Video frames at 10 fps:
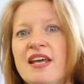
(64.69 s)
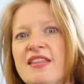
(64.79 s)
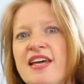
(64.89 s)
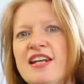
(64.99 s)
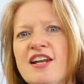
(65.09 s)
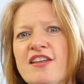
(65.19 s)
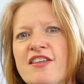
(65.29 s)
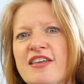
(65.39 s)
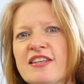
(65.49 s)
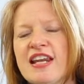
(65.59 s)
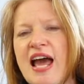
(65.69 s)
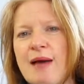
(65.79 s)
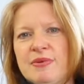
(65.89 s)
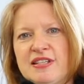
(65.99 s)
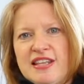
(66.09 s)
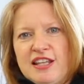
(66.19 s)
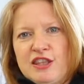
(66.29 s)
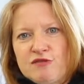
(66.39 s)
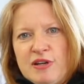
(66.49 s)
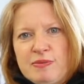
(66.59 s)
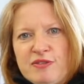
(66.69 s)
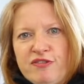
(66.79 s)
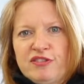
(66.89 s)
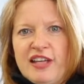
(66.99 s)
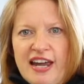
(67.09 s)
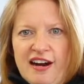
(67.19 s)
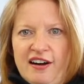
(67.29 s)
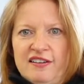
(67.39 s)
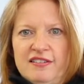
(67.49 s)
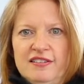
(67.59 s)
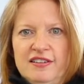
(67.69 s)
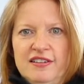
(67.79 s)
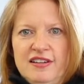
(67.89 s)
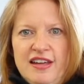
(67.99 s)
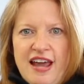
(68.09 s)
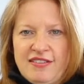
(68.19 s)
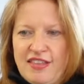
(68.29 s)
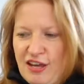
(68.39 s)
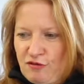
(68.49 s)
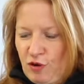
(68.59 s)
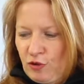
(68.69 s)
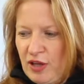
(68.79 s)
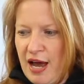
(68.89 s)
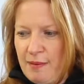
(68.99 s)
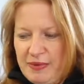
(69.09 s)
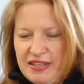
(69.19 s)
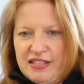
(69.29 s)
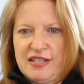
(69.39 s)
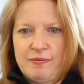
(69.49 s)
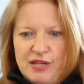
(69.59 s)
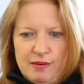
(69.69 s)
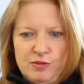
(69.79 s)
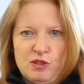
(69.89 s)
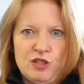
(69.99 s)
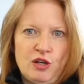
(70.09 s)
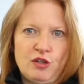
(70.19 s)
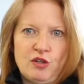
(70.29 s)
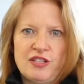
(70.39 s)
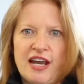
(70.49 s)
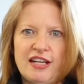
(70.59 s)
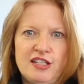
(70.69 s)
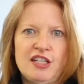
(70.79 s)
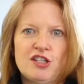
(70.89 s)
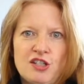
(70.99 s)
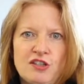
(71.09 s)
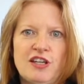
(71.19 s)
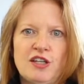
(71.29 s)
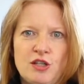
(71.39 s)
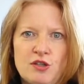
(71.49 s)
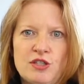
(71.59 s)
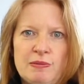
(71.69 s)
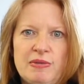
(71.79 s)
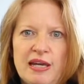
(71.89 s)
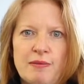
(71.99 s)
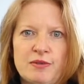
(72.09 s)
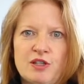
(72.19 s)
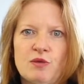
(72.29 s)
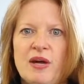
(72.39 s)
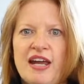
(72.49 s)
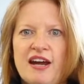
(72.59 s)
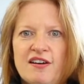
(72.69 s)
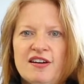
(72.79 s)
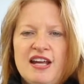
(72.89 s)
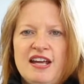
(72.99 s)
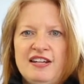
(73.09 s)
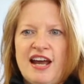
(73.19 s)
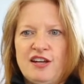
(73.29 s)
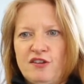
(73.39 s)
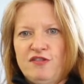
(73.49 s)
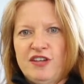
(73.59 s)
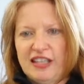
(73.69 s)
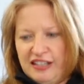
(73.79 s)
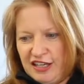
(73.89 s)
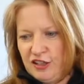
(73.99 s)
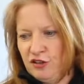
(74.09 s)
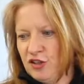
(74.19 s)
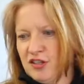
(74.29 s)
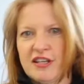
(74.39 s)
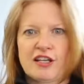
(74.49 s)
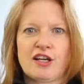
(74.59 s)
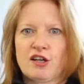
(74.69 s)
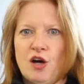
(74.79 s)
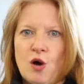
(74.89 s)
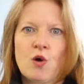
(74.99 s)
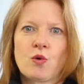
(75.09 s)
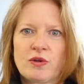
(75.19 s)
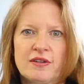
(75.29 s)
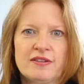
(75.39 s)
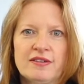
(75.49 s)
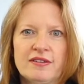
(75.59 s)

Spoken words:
Then another thing that happens is that the ribs flare and then they roll up, and then sometimes, your tight t-shirt that you used to be able to wear, now you're feeling like you're just like a cone.